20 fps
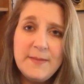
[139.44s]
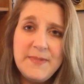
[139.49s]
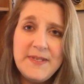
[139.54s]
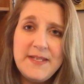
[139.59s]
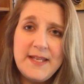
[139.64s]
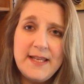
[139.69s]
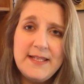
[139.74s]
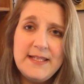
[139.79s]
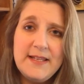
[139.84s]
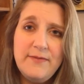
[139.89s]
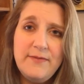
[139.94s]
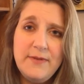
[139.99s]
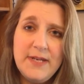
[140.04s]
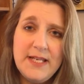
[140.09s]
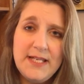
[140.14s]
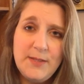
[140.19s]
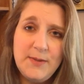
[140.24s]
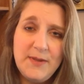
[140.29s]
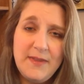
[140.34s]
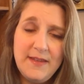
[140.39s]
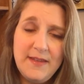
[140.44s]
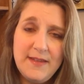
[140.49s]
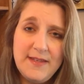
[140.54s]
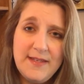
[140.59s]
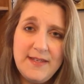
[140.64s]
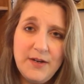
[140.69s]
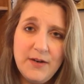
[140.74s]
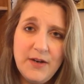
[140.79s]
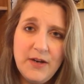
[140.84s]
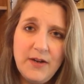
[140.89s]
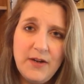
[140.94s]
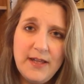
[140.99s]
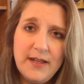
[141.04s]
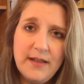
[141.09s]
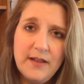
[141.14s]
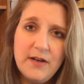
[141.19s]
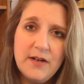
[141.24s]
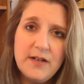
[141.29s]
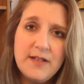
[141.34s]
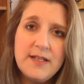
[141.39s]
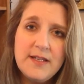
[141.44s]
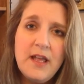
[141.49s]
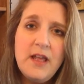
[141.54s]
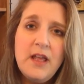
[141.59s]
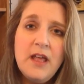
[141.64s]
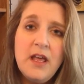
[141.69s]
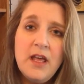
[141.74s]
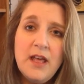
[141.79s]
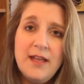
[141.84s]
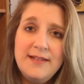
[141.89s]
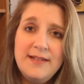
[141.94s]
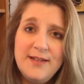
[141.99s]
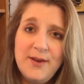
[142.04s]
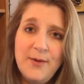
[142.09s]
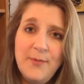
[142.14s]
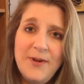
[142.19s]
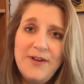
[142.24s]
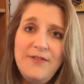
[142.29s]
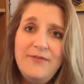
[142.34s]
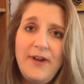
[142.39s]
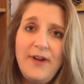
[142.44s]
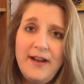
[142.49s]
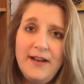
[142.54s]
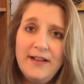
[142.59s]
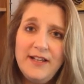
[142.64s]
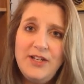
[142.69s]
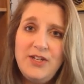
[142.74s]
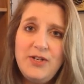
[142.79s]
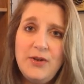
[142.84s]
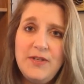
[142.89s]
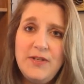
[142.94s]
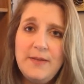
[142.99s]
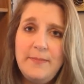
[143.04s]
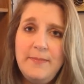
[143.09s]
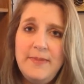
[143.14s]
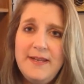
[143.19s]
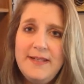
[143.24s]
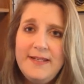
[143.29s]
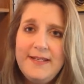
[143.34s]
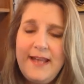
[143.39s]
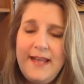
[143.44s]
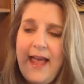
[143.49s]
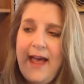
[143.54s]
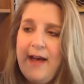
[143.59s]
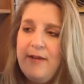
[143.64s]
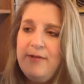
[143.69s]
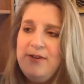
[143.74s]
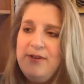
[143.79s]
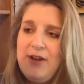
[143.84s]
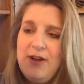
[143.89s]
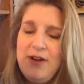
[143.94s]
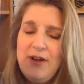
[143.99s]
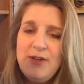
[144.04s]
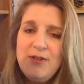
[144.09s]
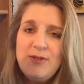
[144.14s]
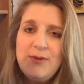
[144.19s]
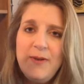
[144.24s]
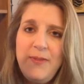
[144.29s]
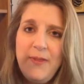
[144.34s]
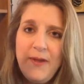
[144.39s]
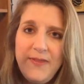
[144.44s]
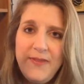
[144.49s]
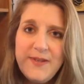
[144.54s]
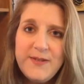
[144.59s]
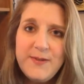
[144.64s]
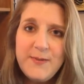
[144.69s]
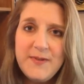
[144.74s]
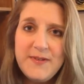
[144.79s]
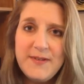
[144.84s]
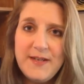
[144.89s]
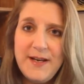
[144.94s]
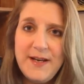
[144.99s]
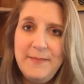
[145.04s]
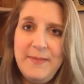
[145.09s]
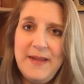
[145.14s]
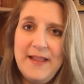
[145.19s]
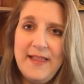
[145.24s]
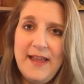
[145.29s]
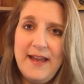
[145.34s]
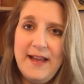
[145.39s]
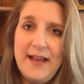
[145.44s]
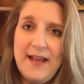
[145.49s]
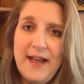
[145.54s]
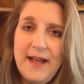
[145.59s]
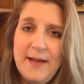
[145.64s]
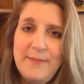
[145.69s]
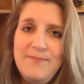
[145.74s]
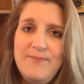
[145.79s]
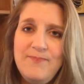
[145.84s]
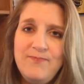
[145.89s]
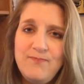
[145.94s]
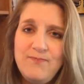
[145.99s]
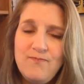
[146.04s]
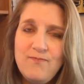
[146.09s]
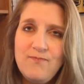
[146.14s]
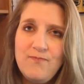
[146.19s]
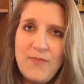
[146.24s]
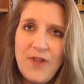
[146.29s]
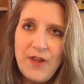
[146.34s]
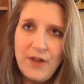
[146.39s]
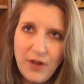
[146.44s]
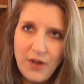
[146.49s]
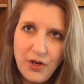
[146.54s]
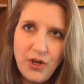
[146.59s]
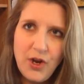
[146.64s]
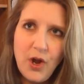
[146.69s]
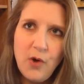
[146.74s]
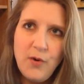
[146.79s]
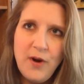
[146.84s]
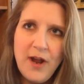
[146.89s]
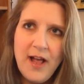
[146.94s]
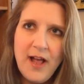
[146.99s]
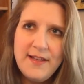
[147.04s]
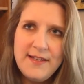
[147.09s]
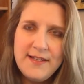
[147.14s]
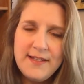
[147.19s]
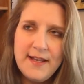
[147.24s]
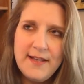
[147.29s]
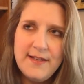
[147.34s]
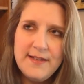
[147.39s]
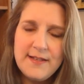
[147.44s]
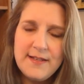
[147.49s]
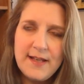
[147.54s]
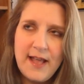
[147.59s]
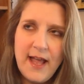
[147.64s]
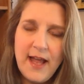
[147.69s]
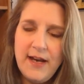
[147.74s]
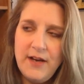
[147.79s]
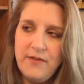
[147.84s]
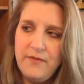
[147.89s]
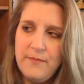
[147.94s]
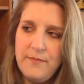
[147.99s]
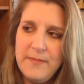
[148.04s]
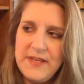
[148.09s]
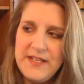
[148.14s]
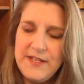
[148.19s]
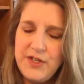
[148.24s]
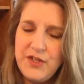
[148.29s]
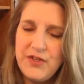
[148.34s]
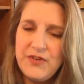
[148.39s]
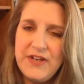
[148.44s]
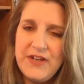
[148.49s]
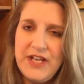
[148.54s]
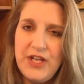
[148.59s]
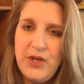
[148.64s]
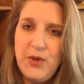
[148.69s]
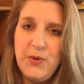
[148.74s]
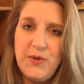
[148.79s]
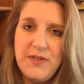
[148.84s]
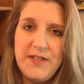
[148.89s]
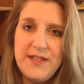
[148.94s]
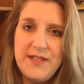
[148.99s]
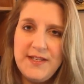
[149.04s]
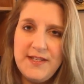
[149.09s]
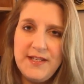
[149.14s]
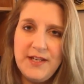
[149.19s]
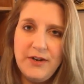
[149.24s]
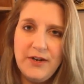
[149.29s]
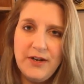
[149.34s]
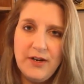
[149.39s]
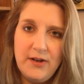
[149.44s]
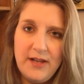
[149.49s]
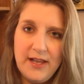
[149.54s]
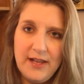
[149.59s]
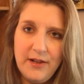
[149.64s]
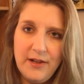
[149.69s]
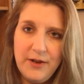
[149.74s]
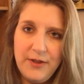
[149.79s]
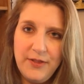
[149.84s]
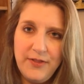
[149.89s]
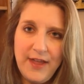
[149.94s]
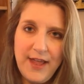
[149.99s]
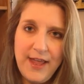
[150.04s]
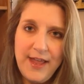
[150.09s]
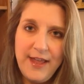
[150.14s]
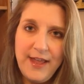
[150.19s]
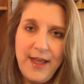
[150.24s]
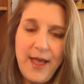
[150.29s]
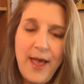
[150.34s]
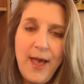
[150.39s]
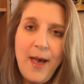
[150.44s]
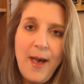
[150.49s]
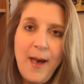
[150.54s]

obsessiveness with serial killers until one finally shows up in his town. So I thought this was going to be like a no-nonsense kind of mystery, who's the serial killer thing.